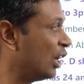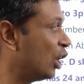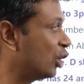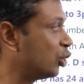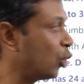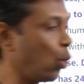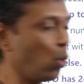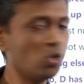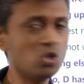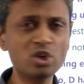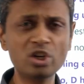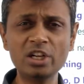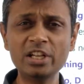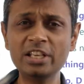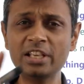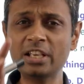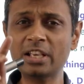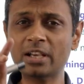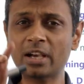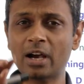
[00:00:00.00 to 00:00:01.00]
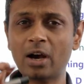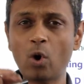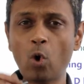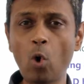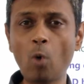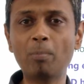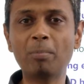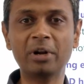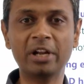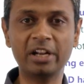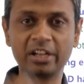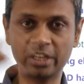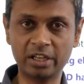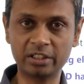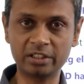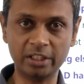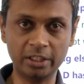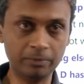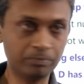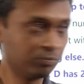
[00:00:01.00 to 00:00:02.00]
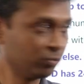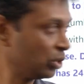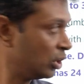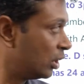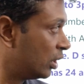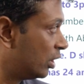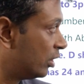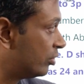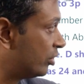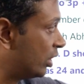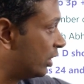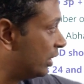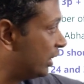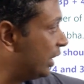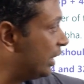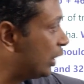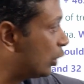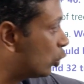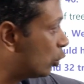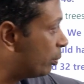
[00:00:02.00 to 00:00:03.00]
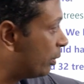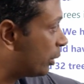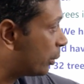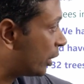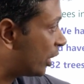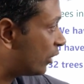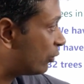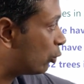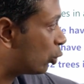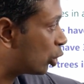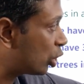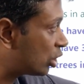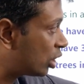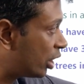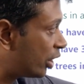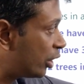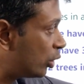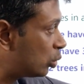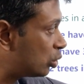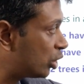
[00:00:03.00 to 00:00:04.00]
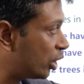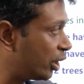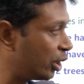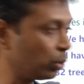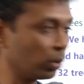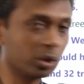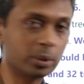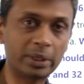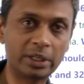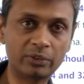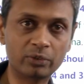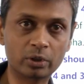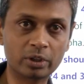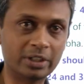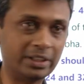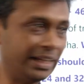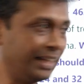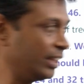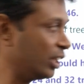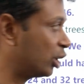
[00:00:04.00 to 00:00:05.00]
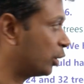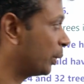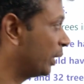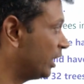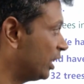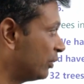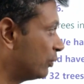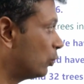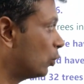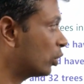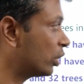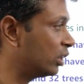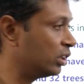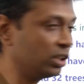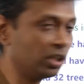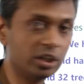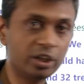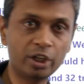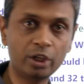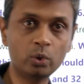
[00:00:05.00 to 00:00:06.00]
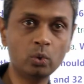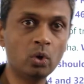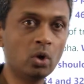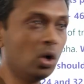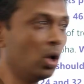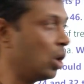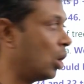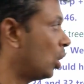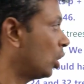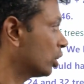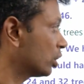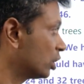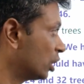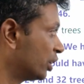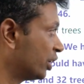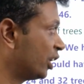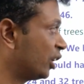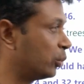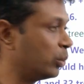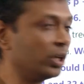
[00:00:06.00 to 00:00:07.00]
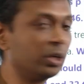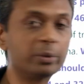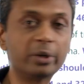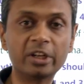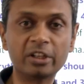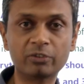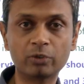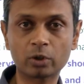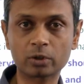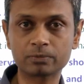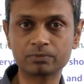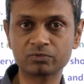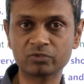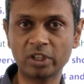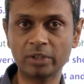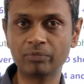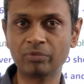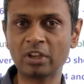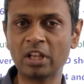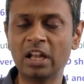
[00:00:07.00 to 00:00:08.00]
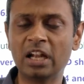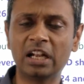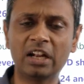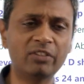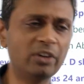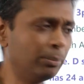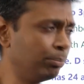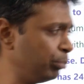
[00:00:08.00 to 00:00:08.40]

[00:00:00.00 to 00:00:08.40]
The only open-ended thing, you said D could be 24 or 32, 32 or 24. It's either 24 and 32 or 32 and 24. Right? Lovely,